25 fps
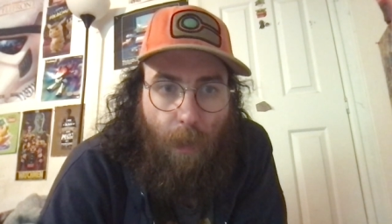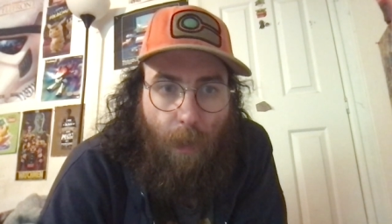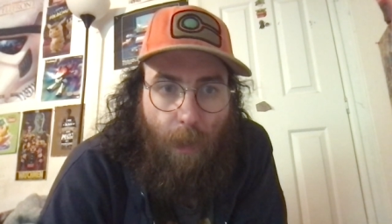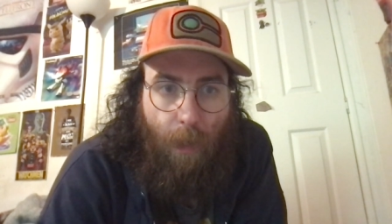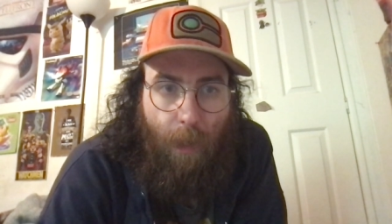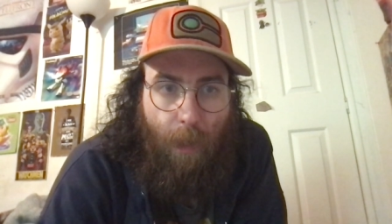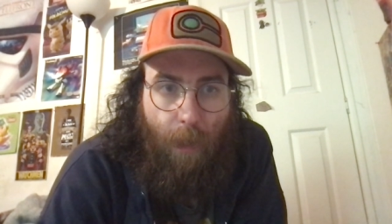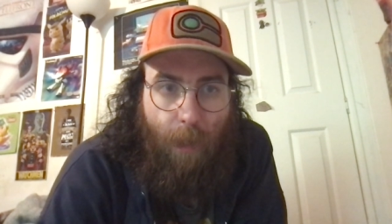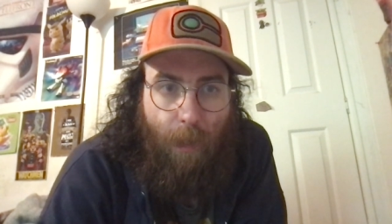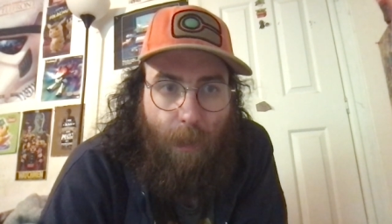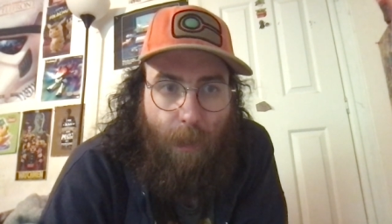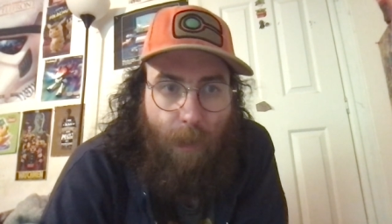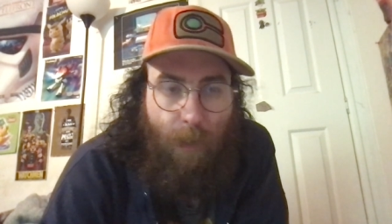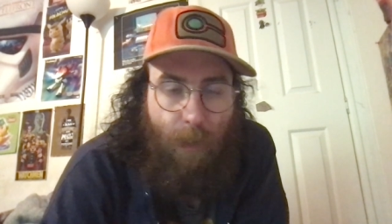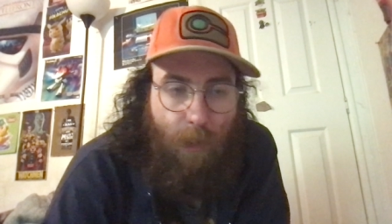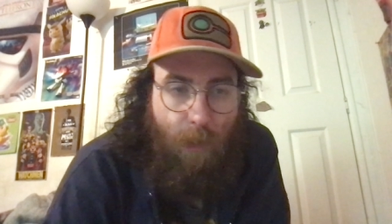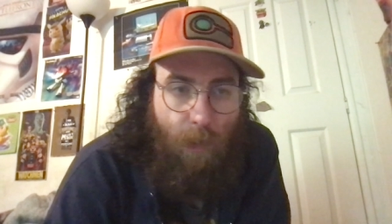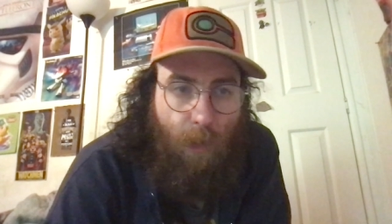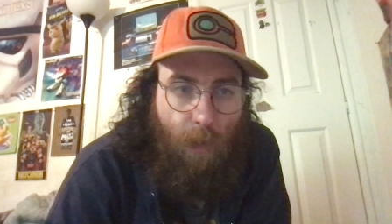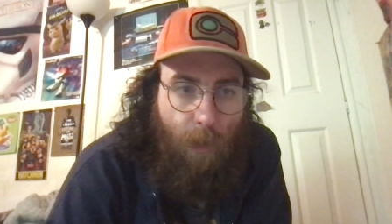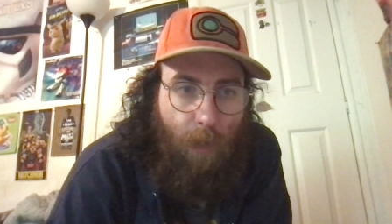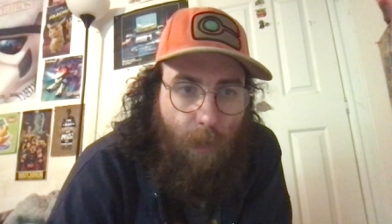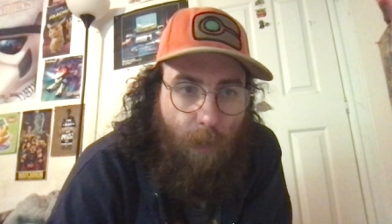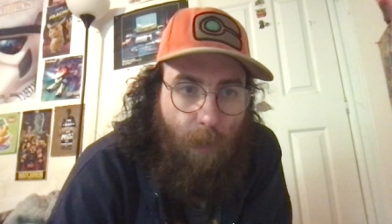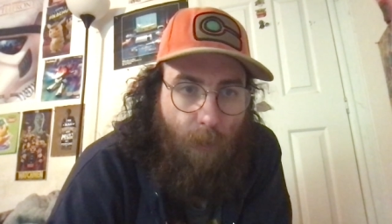and
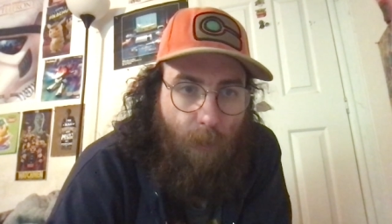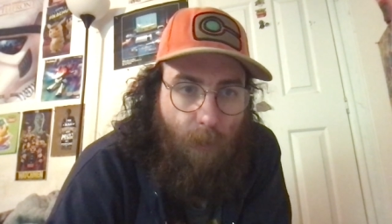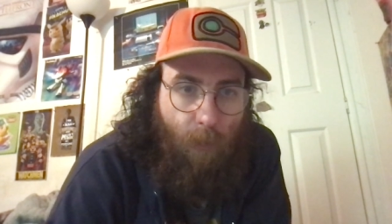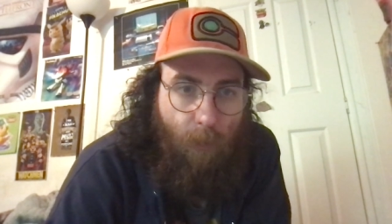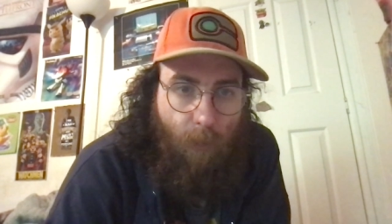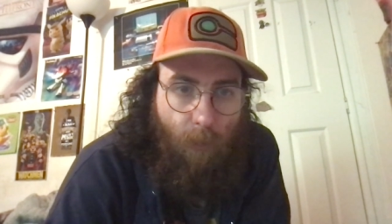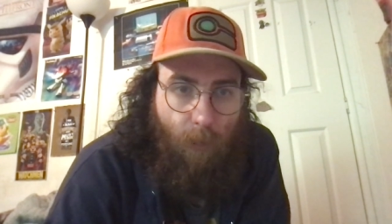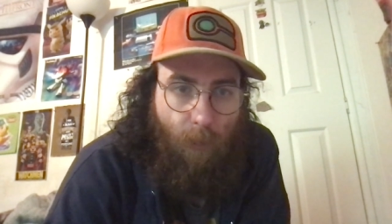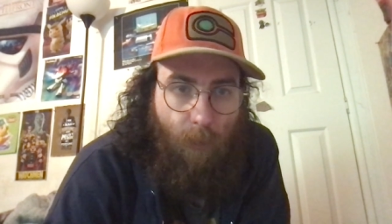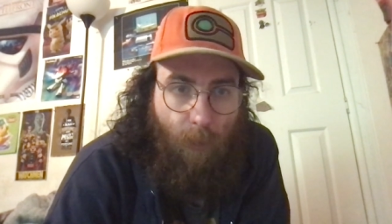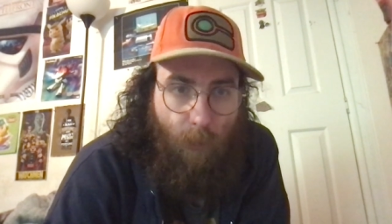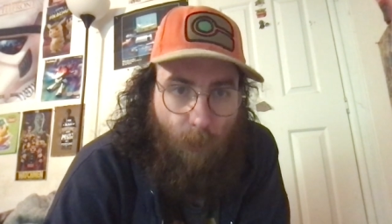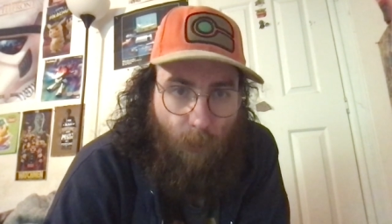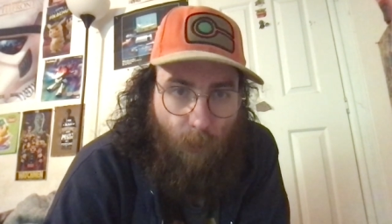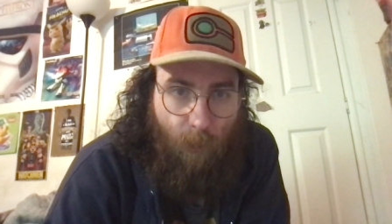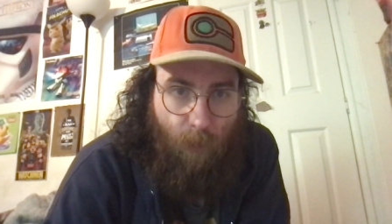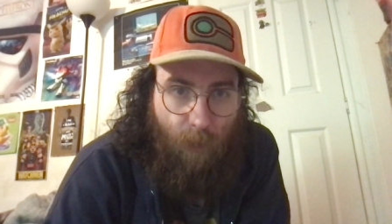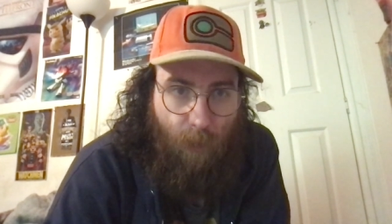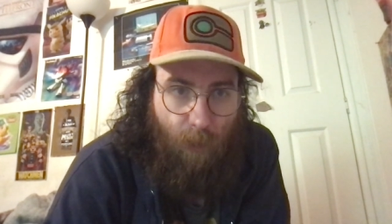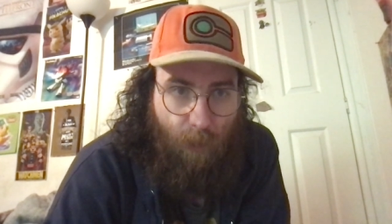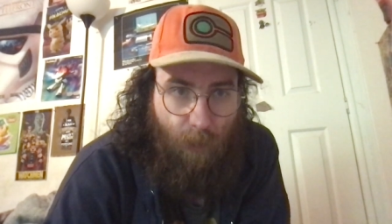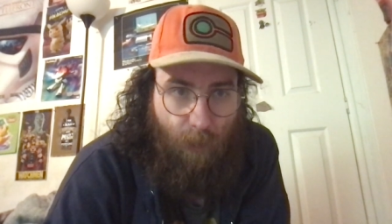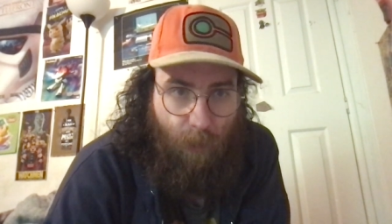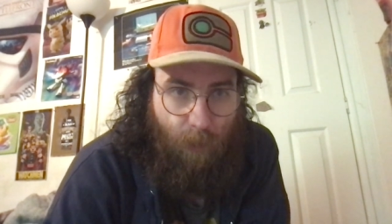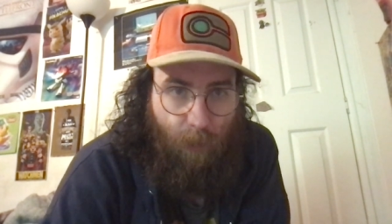it
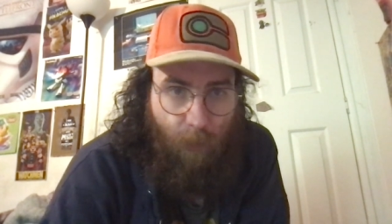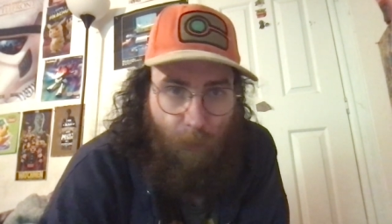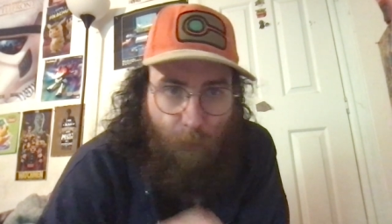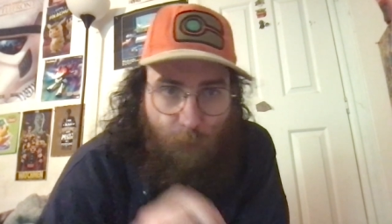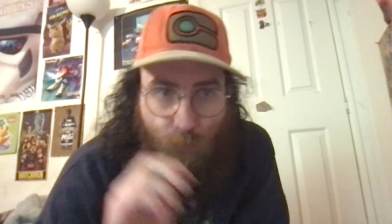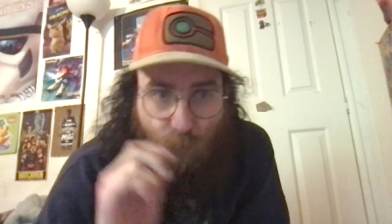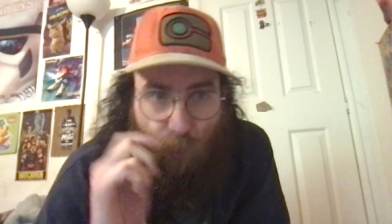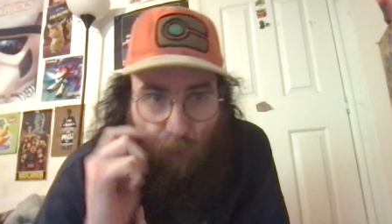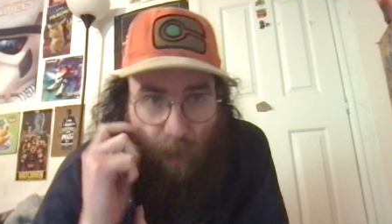was